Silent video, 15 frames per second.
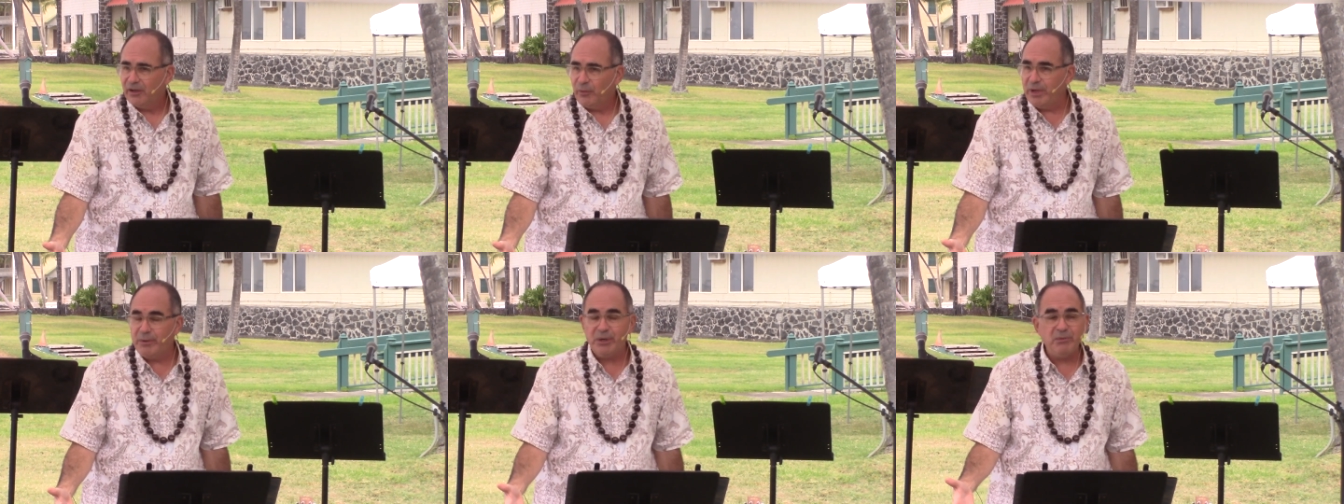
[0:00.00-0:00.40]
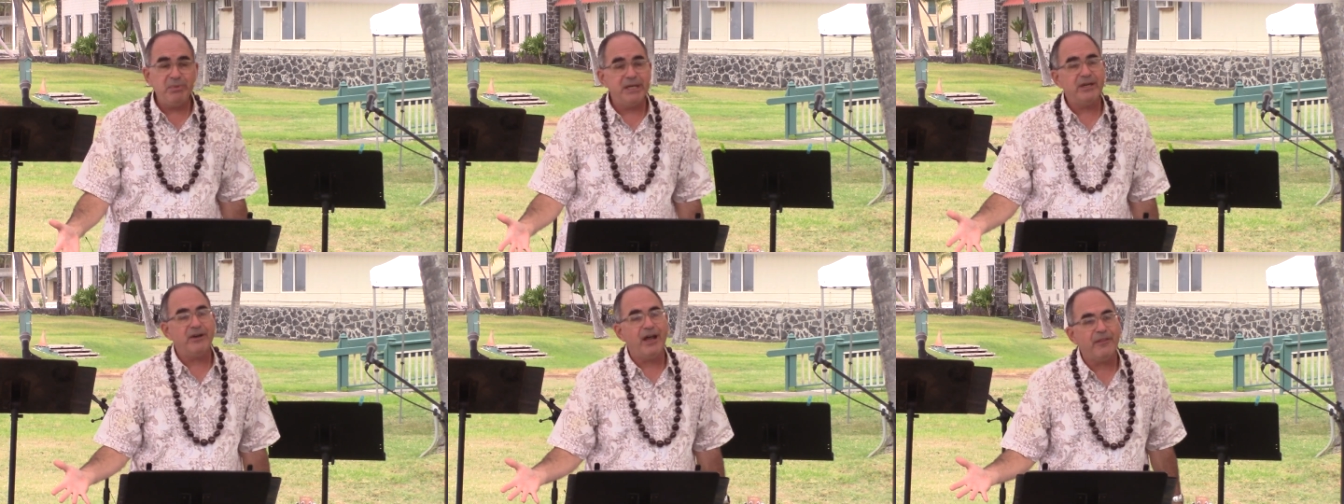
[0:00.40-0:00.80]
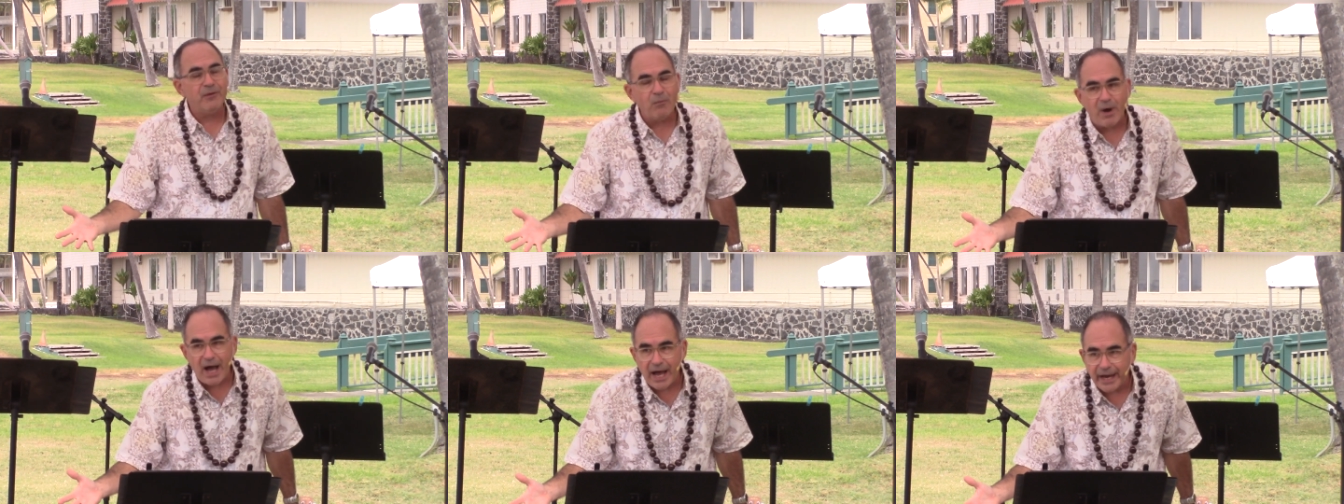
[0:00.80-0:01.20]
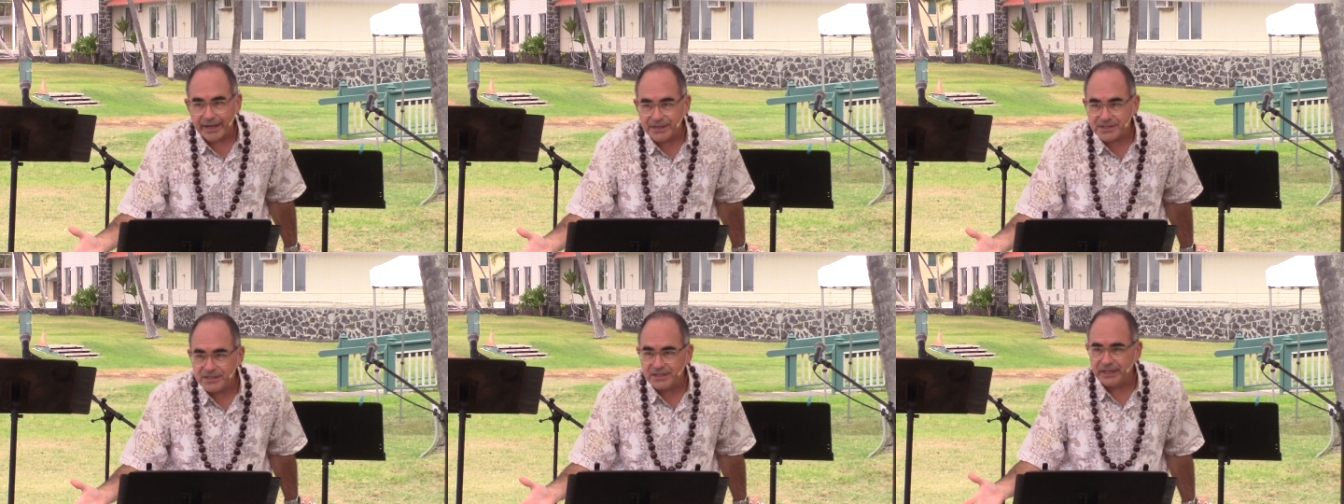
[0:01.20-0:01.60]
We wouldn't be here
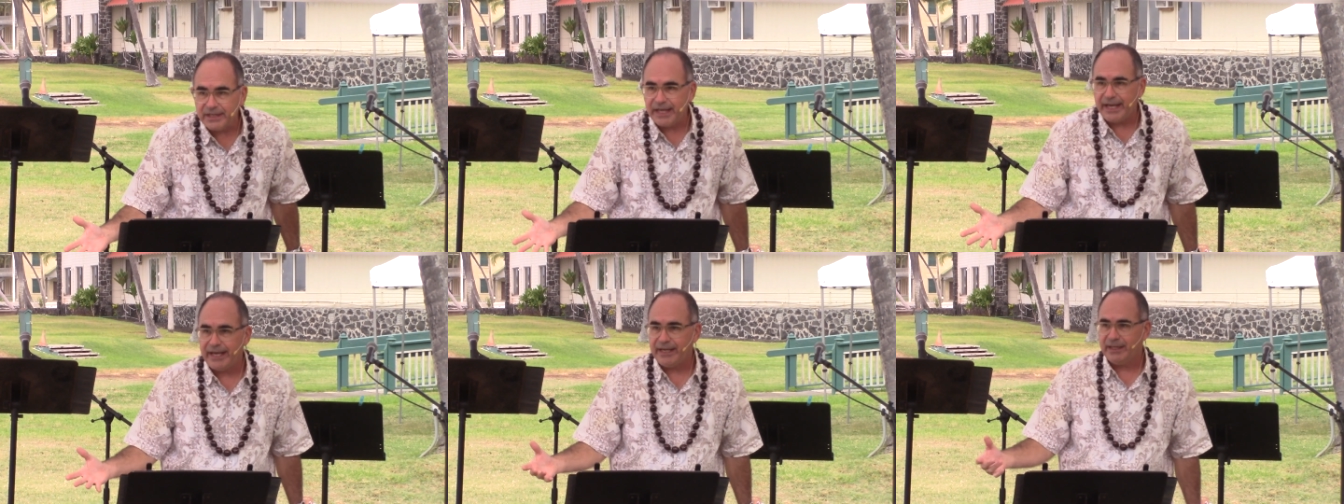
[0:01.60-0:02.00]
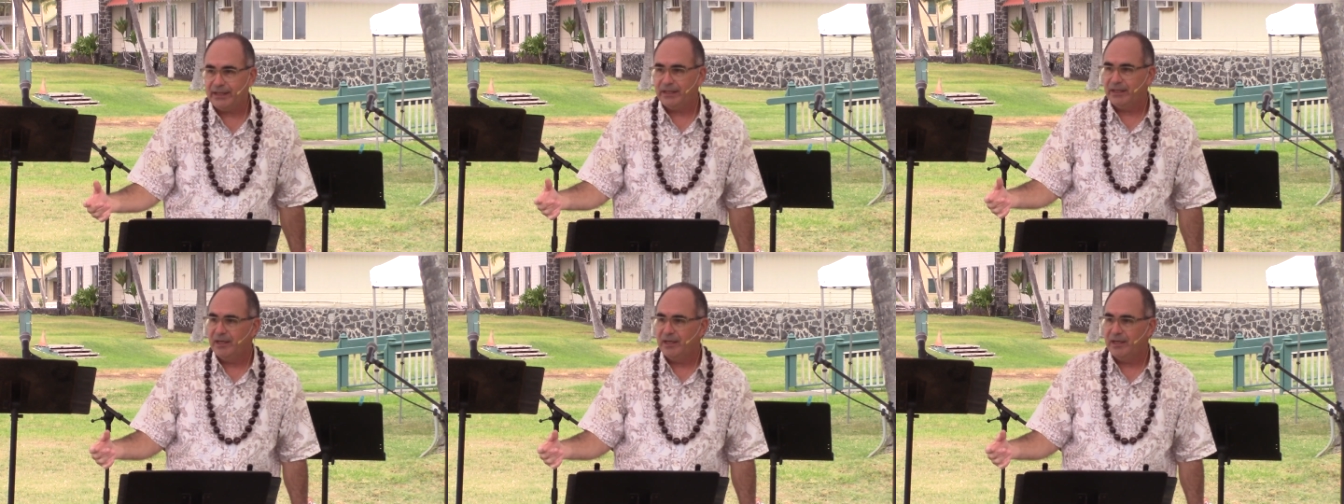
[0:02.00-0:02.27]
otherwise today.